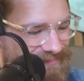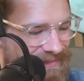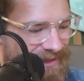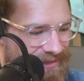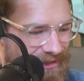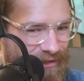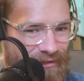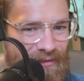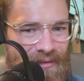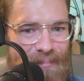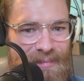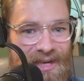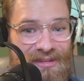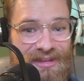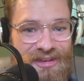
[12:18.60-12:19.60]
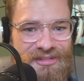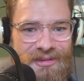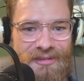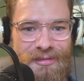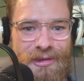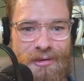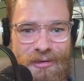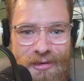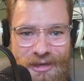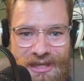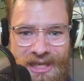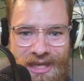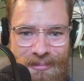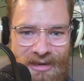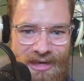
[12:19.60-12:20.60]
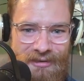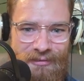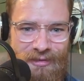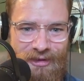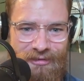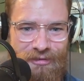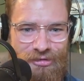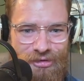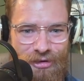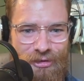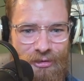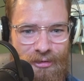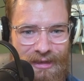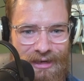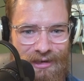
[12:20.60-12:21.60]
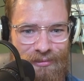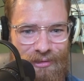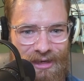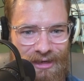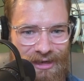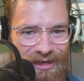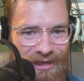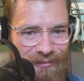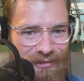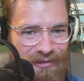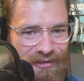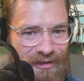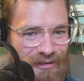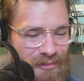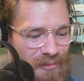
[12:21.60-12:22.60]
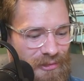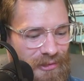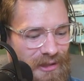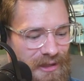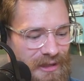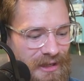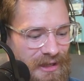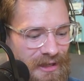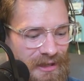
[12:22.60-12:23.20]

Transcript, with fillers: this meditation literally came out of this journal that I write in every single morning.